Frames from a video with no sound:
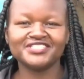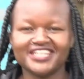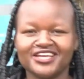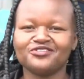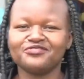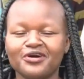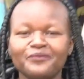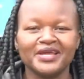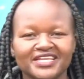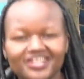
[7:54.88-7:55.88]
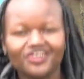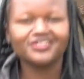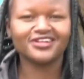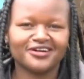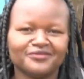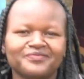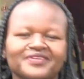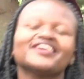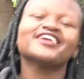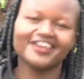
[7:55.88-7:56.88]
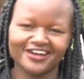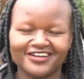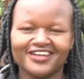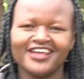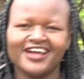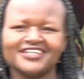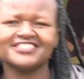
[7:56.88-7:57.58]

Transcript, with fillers: day of our medical camp here at